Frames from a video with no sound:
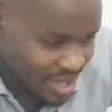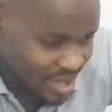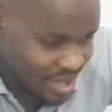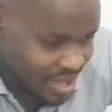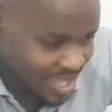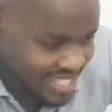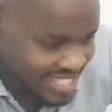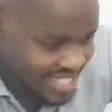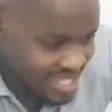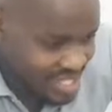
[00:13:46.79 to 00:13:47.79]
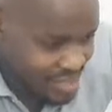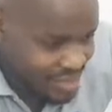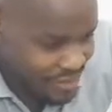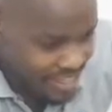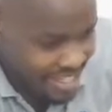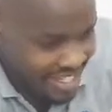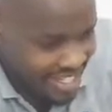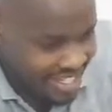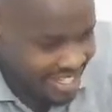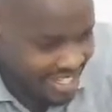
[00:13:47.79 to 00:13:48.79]
Wow, I see Sharifa
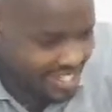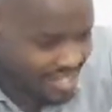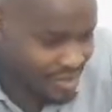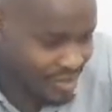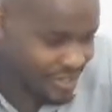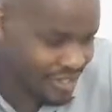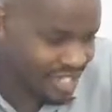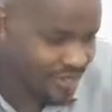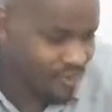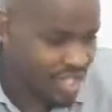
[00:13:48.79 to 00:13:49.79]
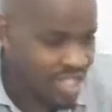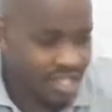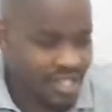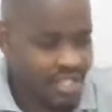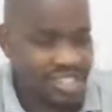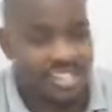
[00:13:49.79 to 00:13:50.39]
here. Hi Sharifa.